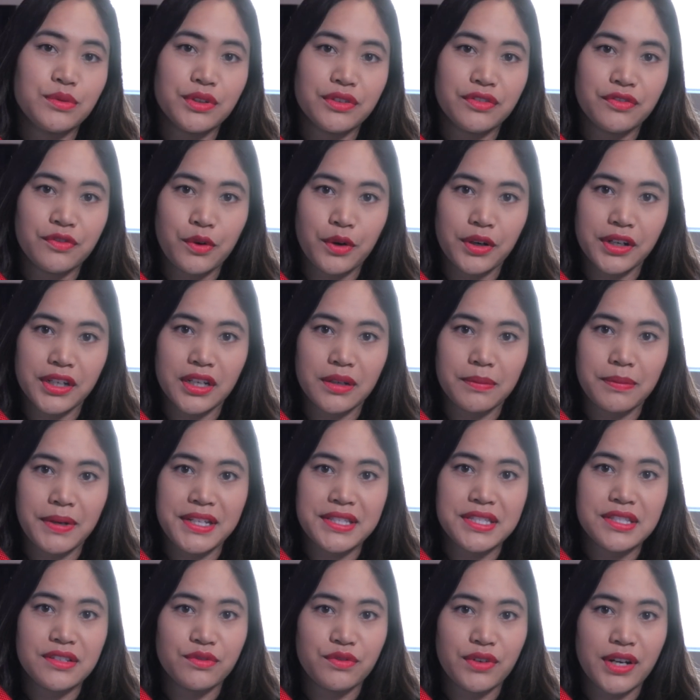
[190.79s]
with four
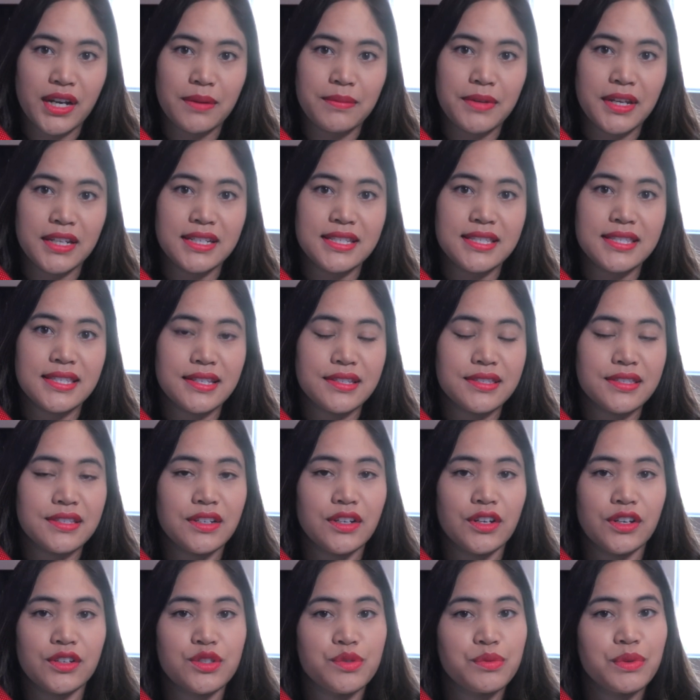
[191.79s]
gigabytes of RAM and a sixty
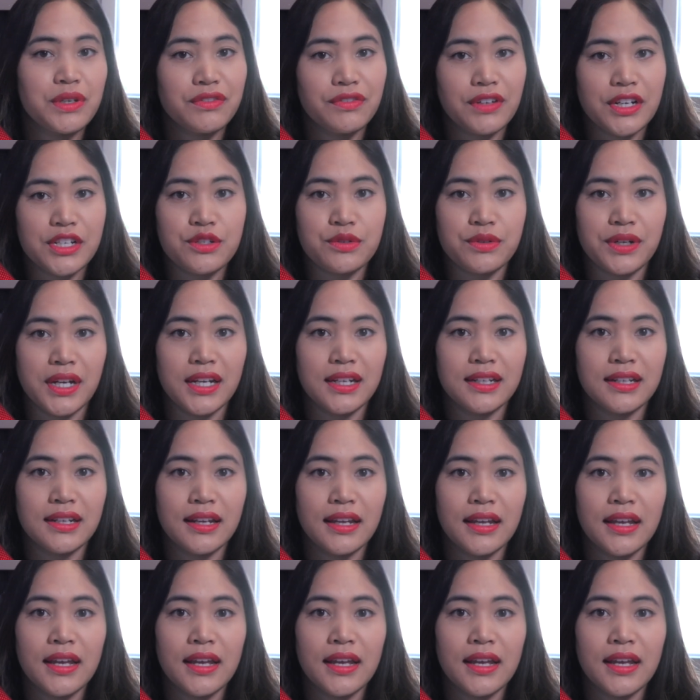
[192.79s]
hertz refresh rate,